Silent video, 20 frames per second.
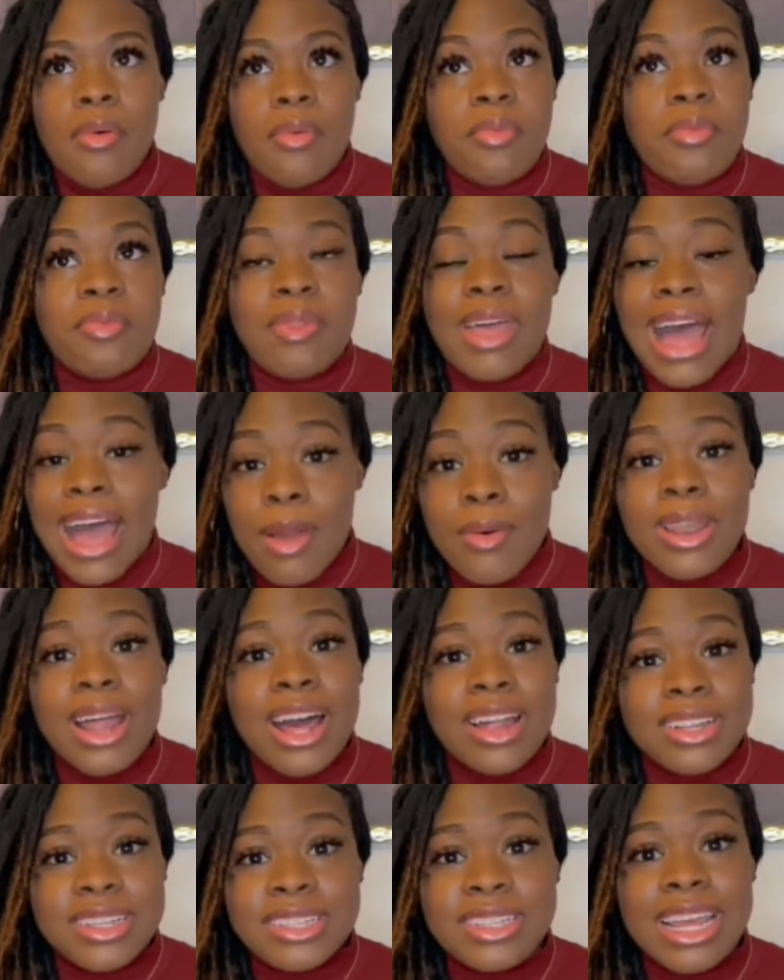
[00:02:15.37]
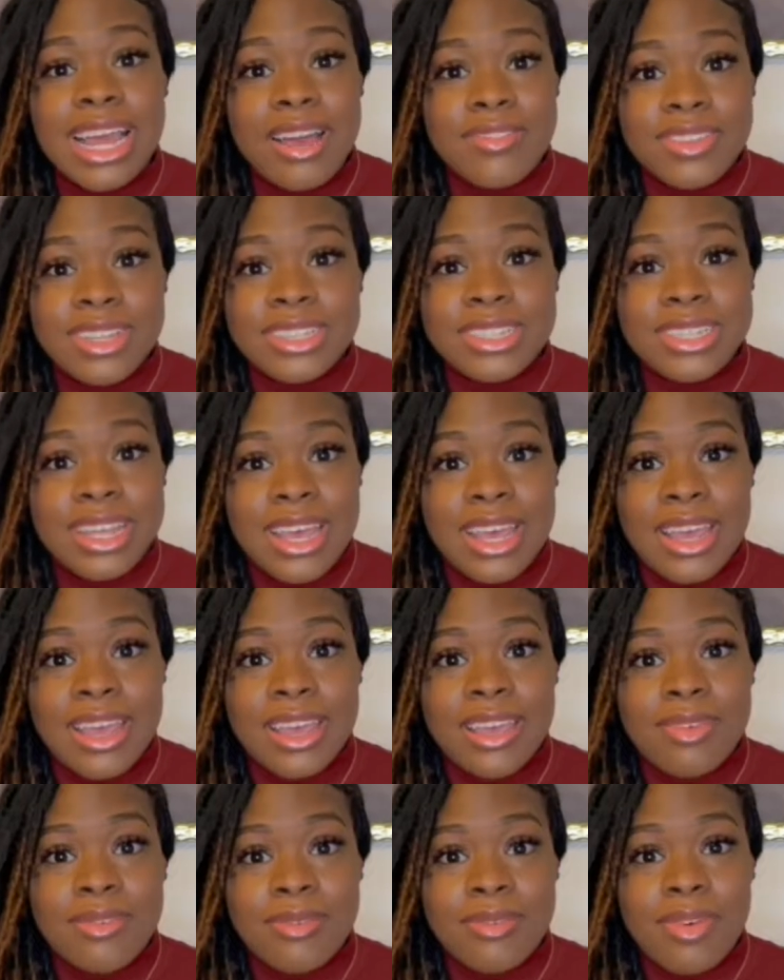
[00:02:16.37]
I would honestly have to
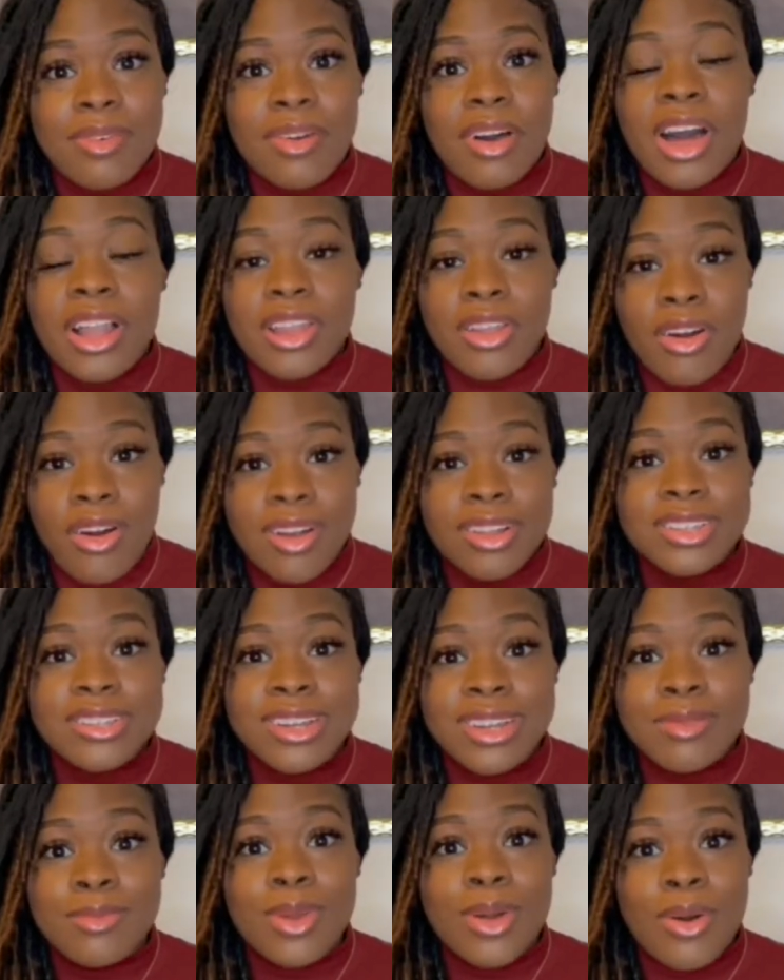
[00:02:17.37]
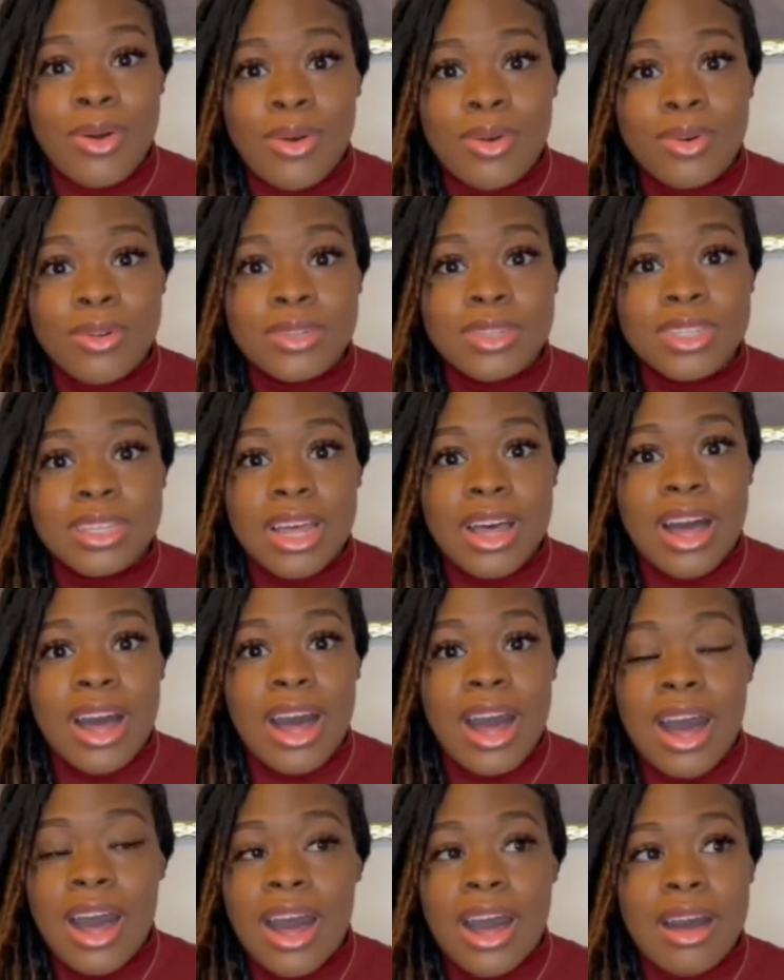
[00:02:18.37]
say a long-term goal.
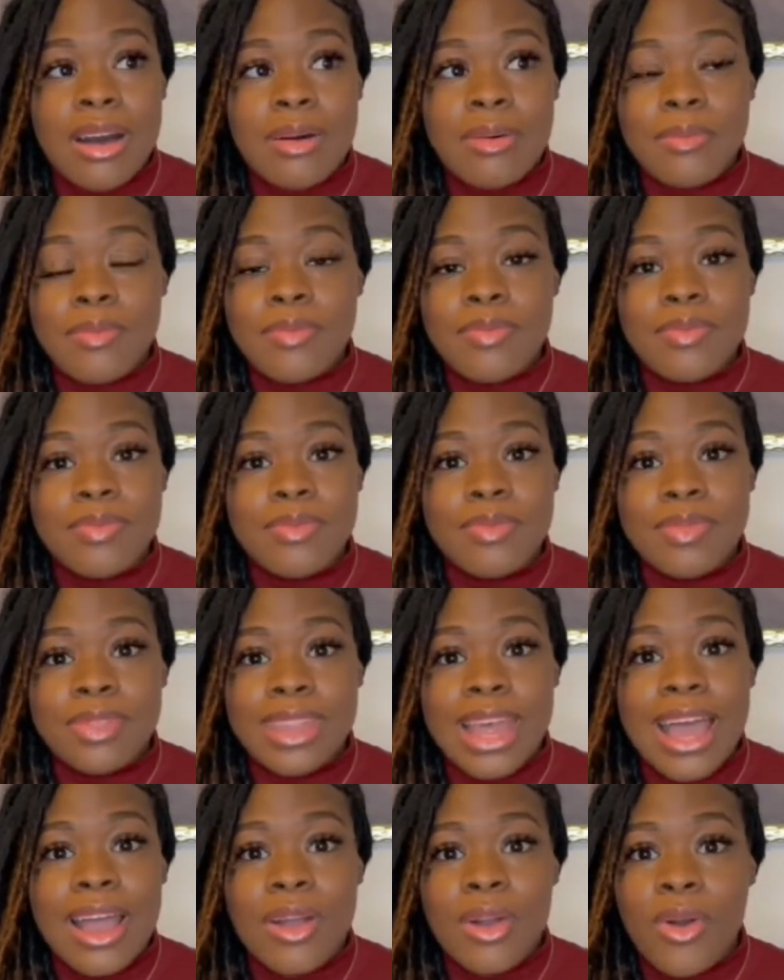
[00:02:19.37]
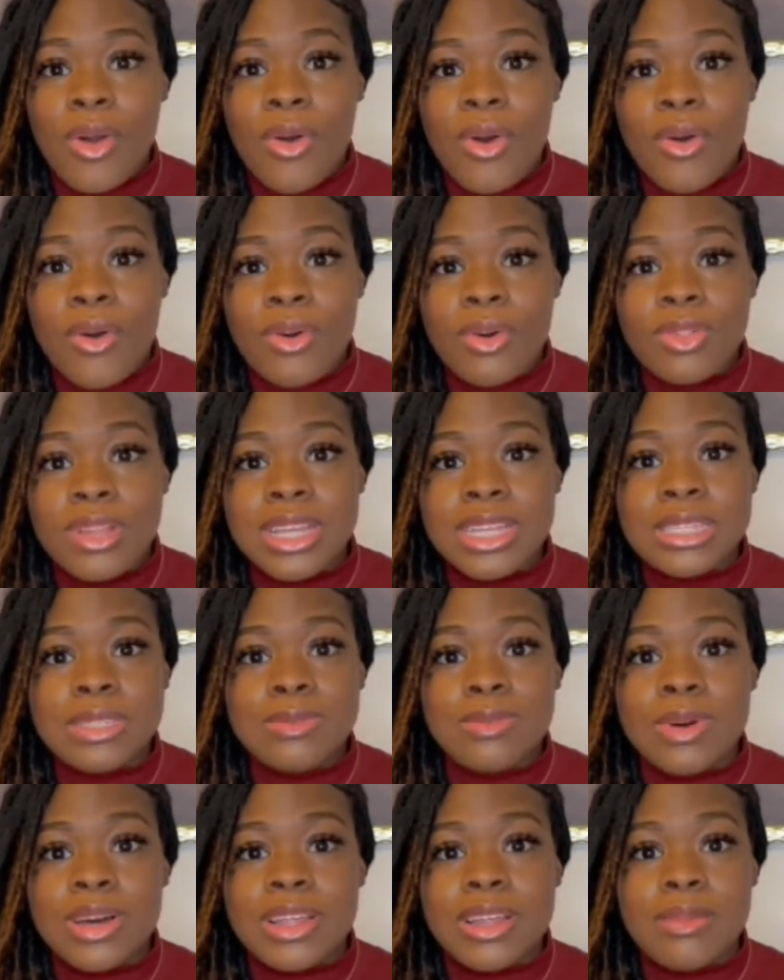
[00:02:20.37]
That goal is
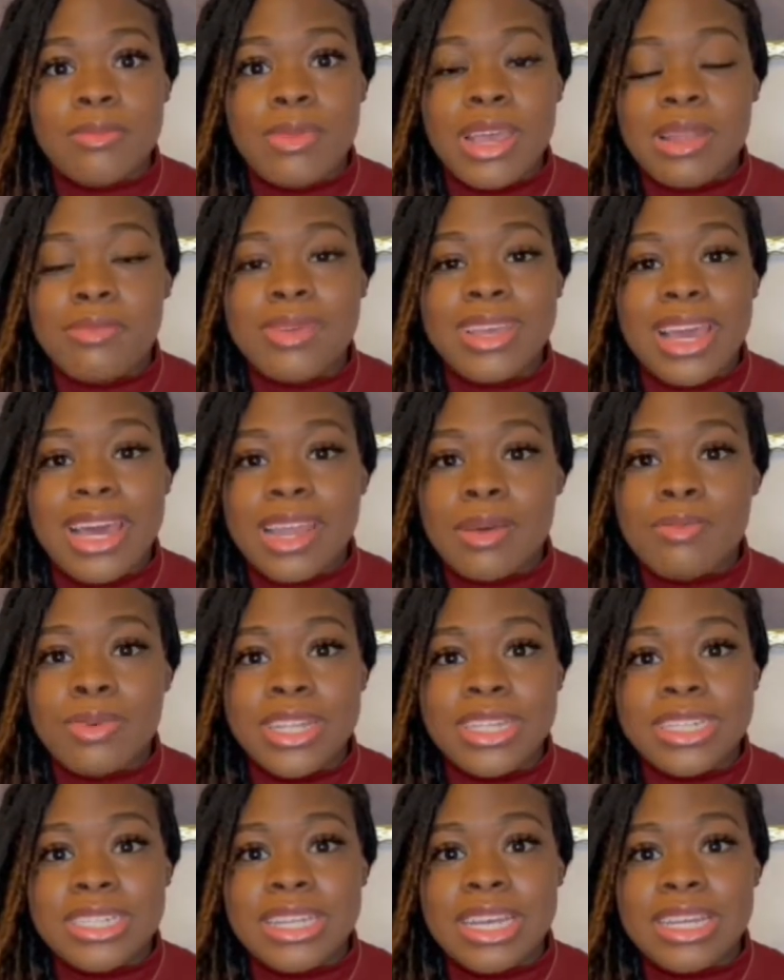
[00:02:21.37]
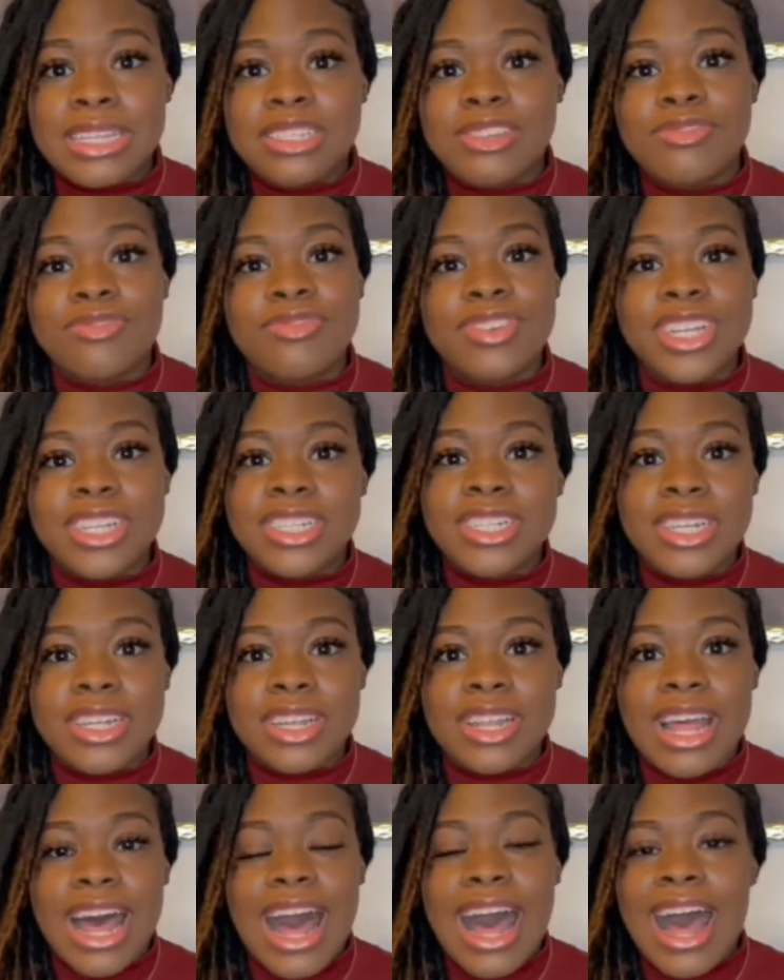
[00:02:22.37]
what made me get up each day to reach it.